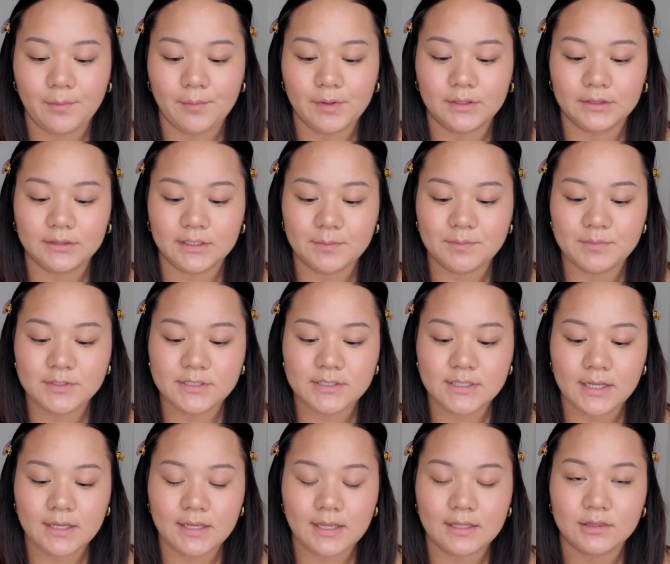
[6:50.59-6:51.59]

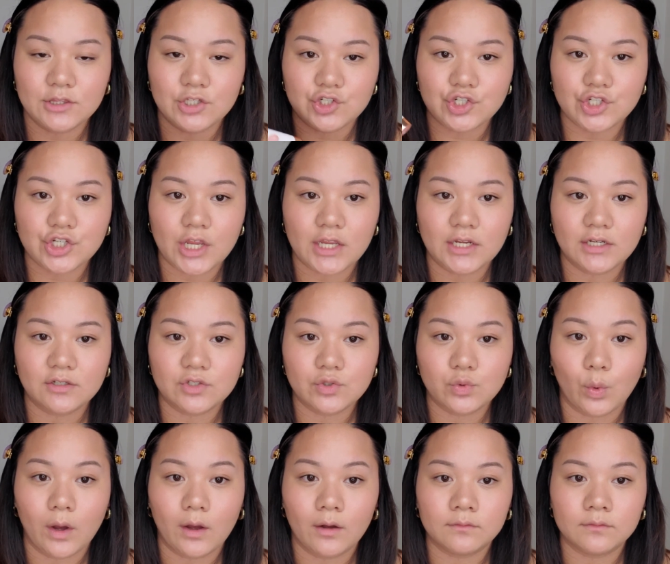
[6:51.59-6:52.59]
lipstick in the shade
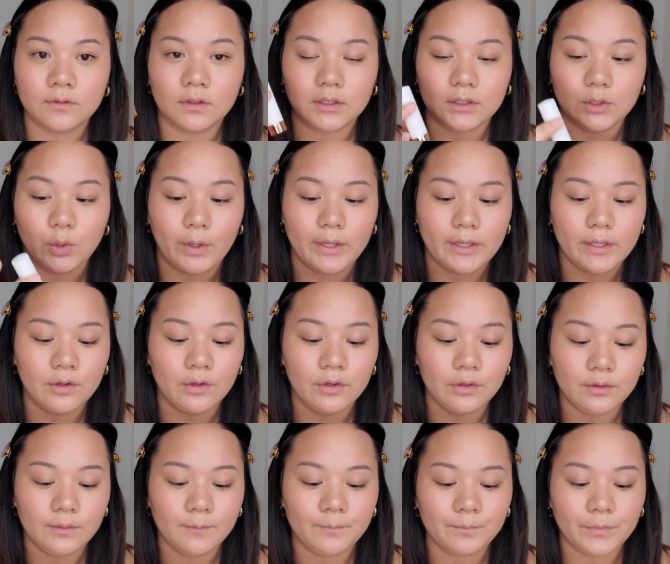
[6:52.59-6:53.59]
12 Loyal.